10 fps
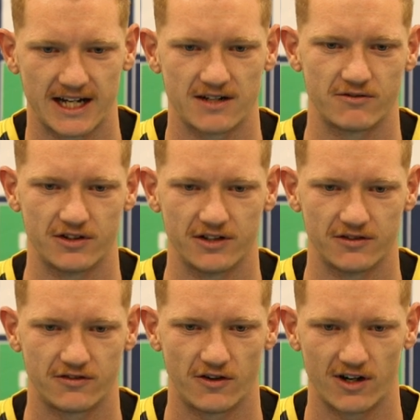a game
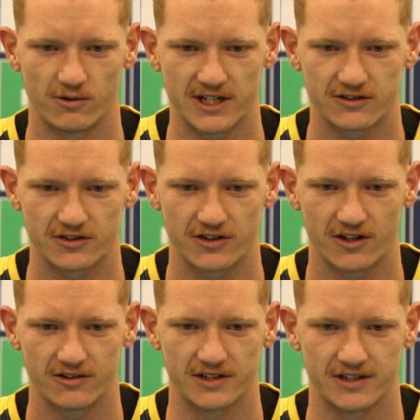for five weeks or
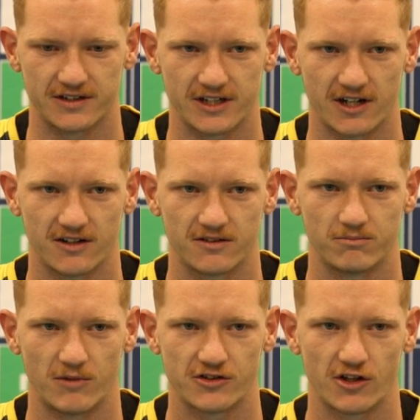so. And you
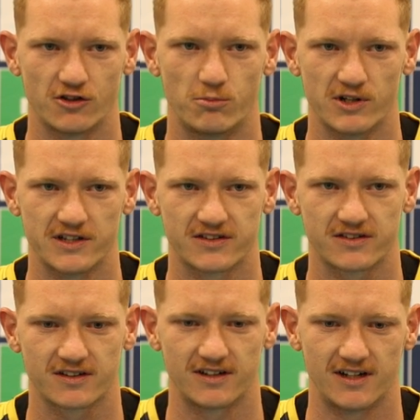know, most of those
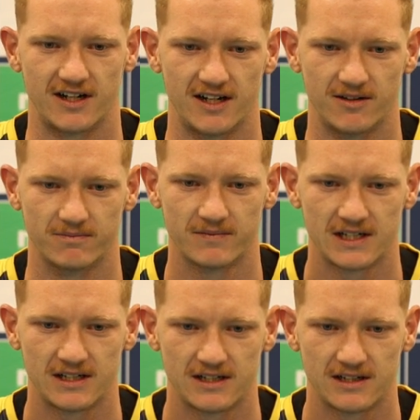boys um,
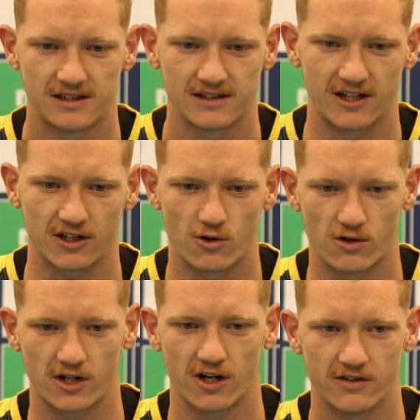like
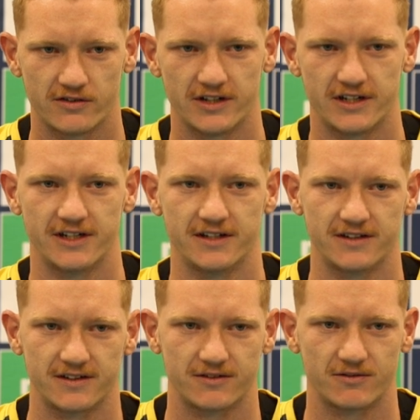caught COVID
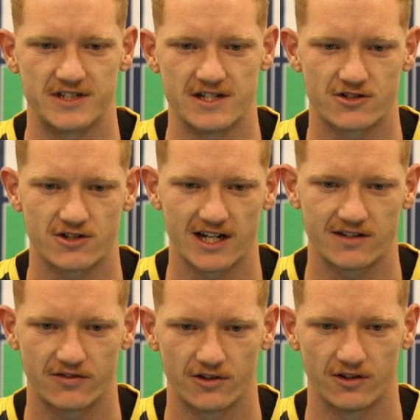and didn't
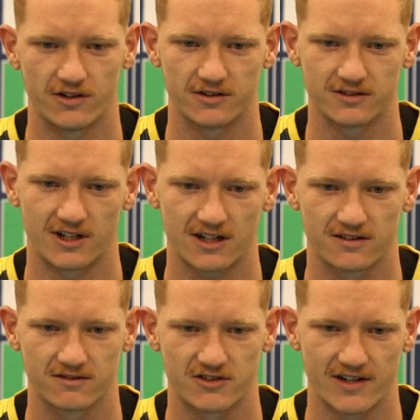train for
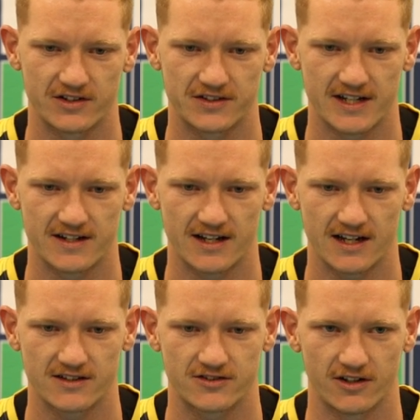like seven to ten
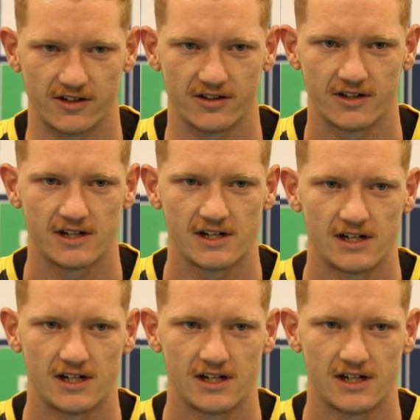days. So.